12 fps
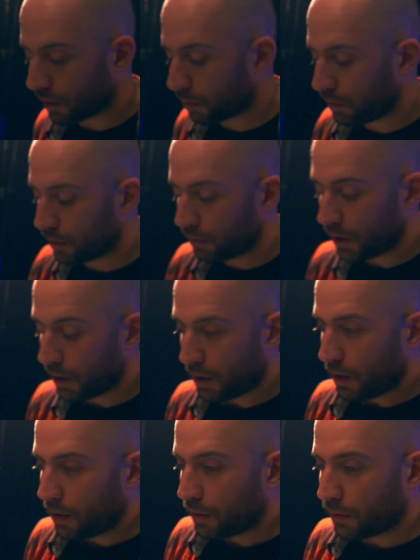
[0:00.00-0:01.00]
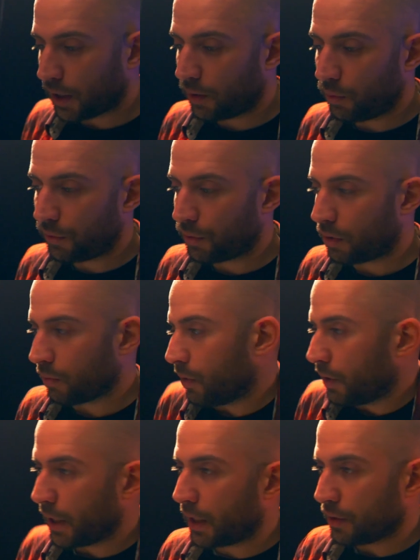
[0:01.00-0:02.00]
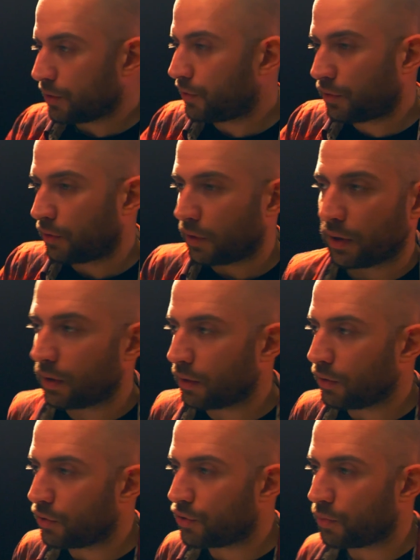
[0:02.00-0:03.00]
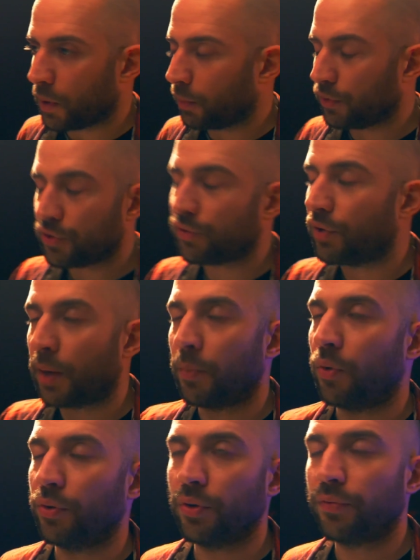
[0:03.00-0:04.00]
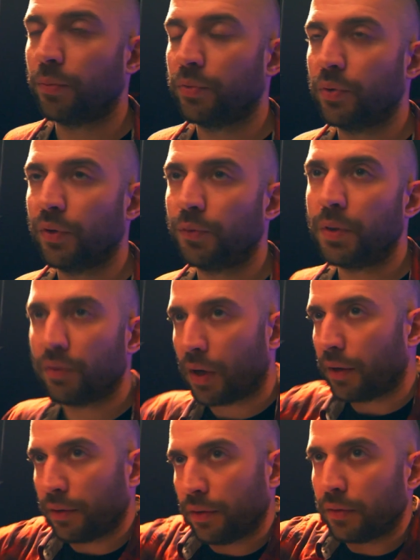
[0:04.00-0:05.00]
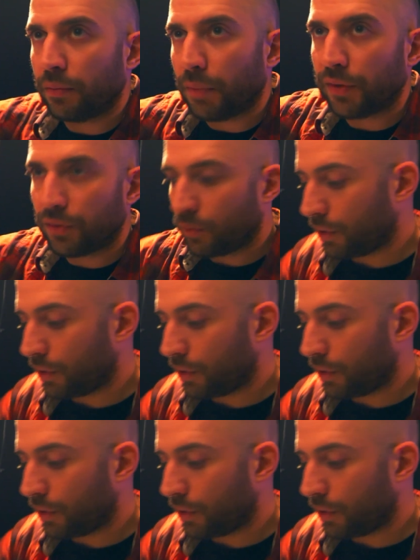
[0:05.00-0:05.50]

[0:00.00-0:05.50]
DAW, then we thought, well, yeah, just you should be able to just grab audio from the USB rather than messing